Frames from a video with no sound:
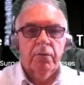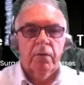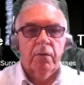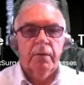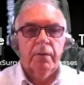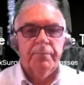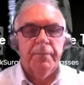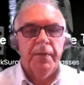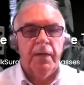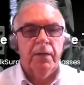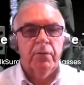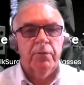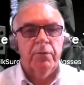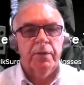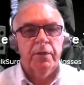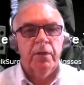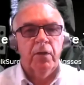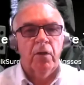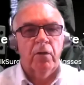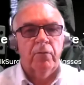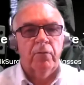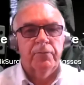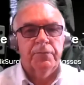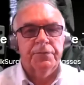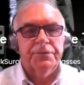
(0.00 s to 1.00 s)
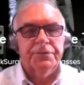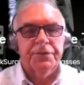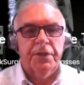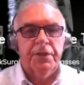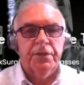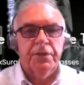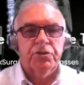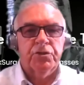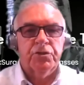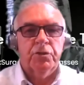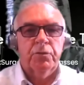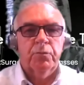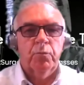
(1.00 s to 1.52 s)
I'm now in
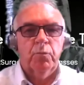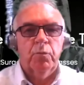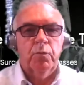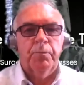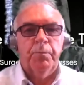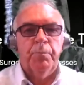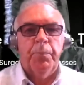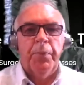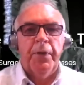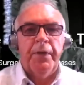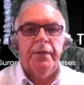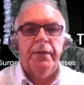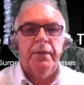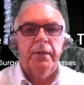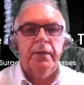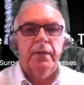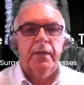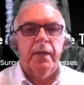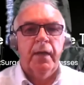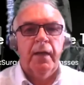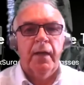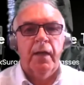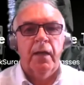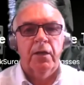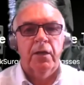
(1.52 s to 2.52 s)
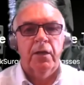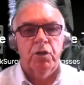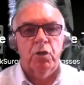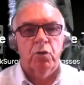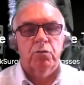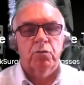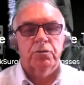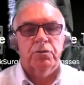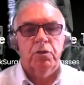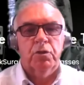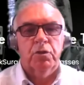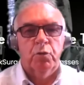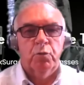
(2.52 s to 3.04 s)
conversation with Penny
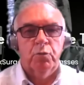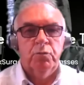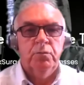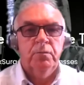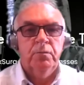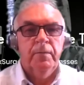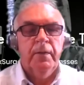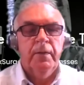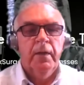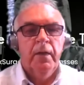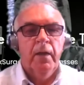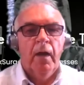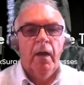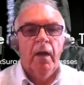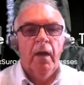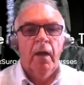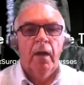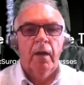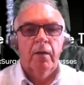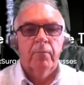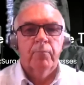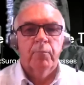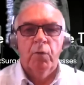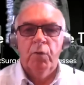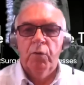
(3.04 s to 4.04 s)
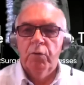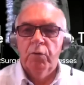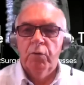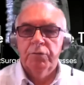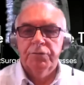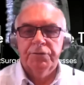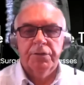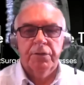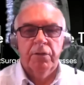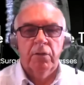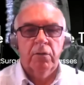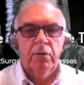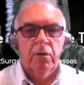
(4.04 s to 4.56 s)
Kechagioglou,
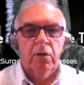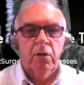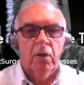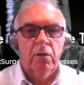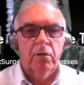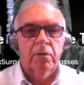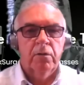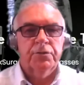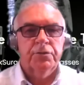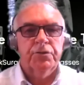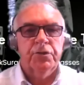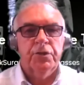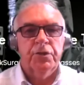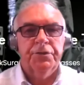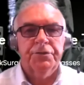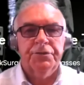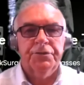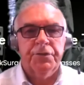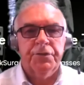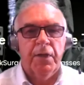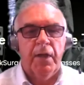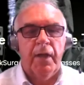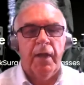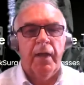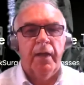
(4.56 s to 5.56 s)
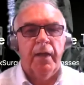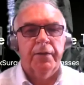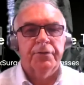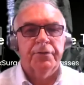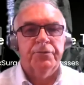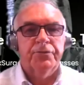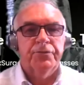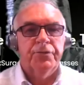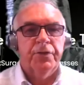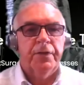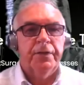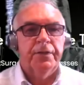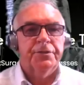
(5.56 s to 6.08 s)
who's an oncologist at
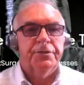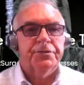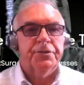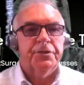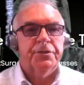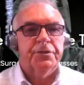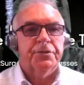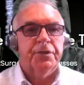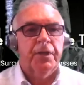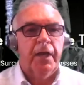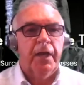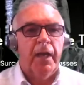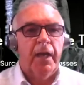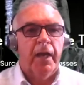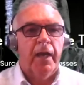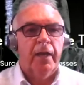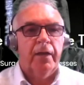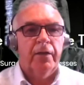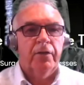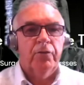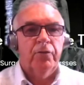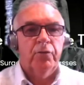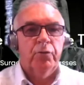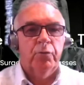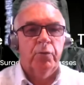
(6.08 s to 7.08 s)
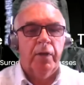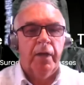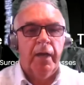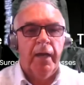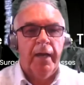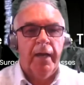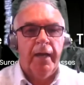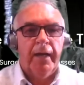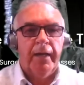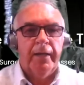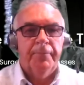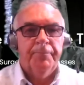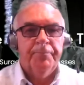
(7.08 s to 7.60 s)
GenesisCare
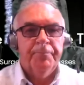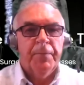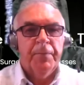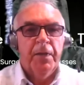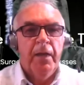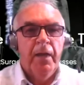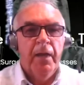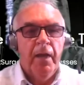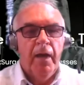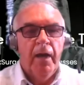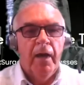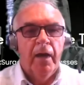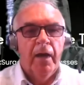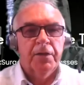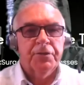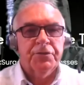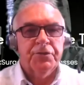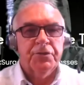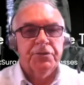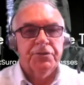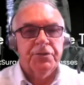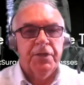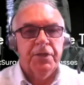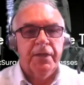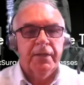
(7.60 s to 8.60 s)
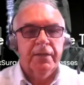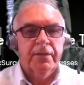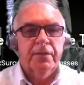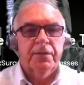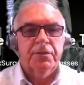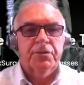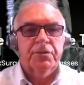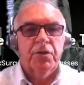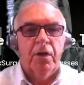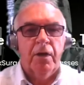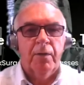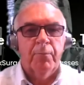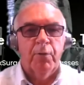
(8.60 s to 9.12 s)
UK. She's taken a
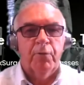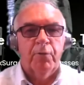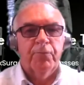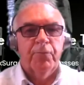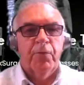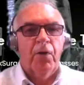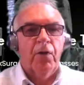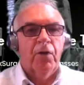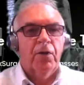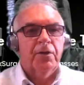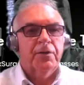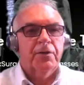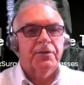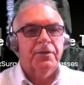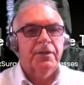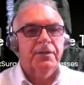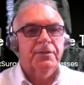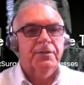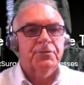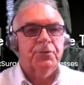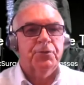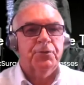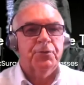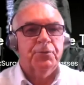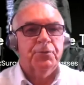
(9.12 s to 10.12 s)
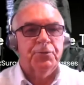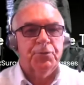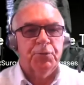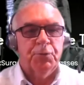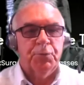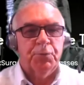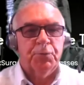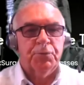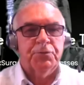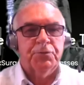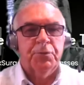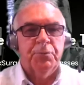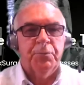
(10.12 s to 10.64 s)
time off a holiday to
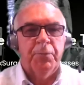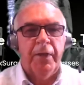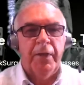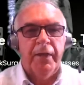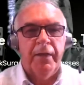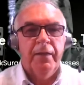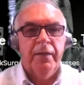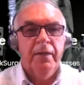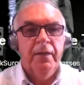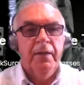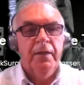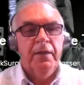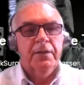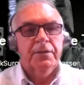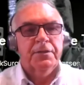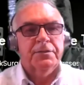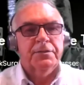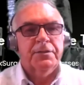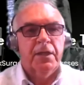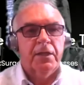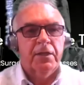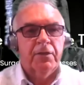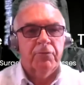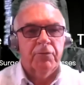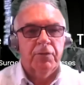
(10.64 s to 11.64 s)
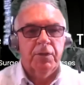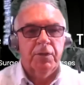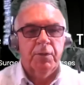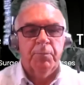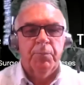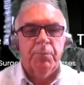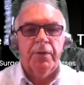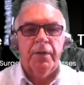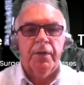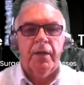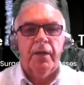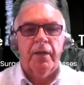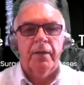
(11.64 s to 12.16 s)
talk to me, to tell a little
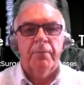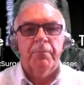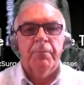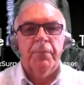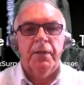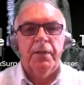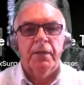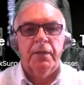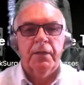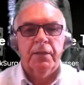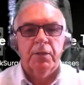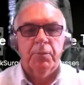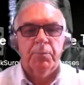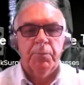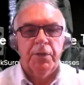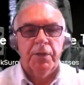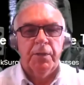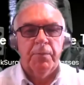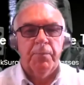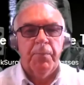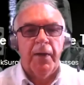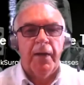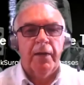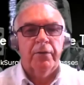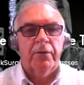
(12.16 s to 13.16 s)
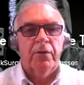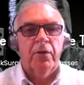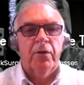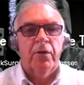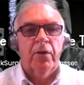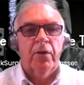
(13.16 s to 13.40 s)
bit about